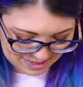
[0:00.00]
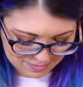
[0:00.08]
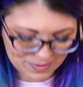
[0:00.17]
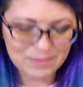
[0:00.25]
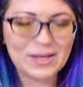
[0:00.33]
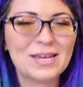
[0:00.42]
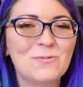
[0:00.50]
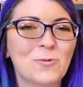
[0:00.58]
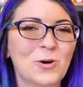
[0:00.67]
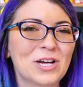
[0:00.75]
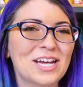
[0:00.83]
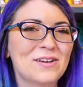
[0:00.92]
Maybe he
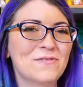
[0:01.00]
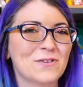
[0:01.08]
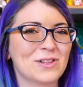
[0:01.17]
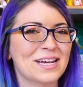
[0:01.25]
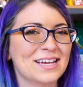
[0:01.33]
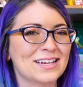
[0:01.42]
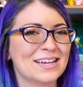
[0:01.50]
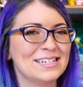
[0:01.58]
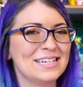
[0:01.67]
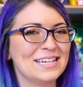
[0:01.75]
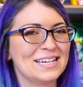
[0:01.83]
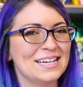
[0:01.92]
would for like a
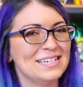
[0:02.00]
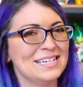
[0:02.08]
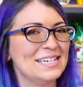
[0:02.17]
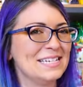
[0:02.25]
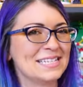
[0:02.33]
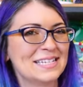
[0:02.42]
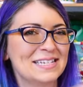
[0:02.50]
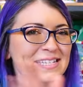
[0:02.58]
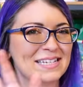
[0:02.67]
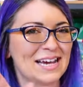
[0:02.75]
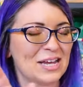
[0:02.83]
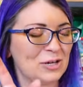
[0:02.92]
1990s
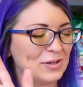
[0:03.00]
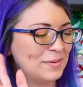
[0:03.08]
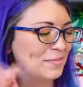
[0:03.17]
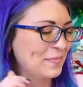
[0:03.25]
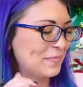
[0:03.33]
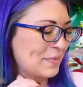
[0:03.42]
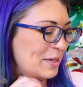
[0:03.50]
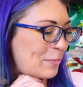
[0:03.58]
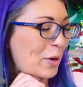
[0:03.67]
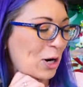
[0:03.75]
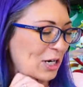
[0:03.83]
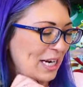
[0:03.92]
style
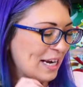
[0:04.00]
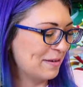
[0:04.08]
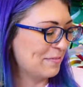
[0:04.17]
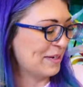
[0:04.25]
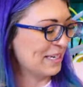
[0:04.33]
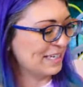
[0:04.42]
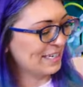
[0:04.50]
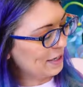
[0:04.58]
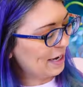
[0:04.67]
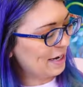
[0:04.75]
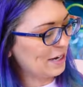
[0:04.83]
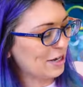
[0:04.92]
party, but
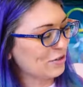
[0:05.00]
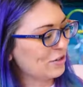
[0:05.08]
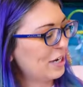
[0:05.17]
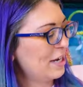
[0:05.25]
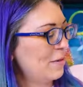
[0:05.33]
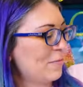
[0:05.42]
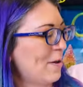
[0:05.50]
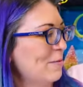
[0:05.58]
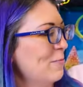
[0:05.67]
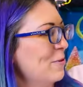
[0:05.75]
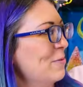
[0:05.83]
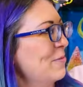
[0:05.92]
any other day he
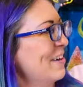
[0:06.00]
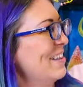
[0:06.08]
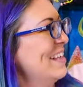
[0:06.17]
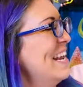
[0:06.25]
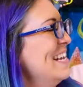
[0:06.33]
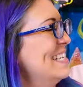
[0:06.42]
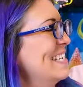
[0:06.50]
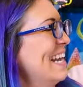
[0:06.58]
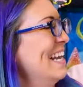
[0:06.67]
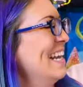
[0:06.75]
probably wouldn't wear these.